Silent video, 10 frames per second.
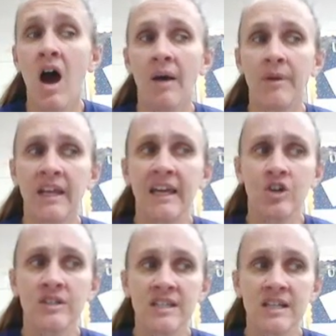And he
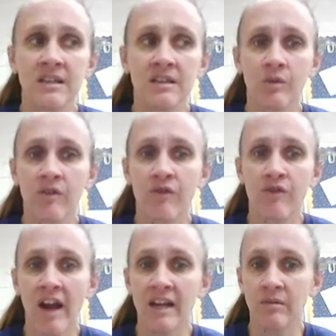could see that the
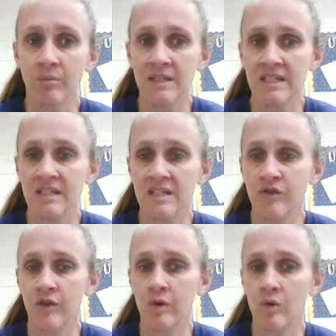refining business
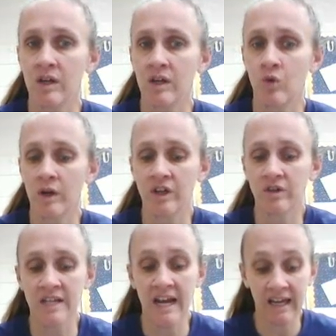for oil, where
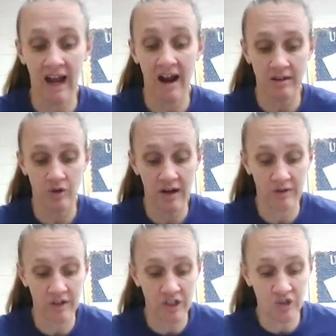you take it out of the
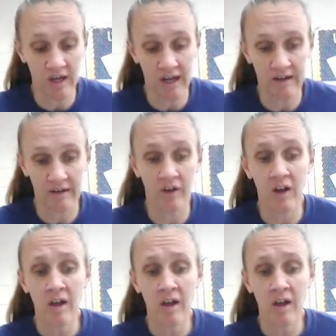ground and you kind of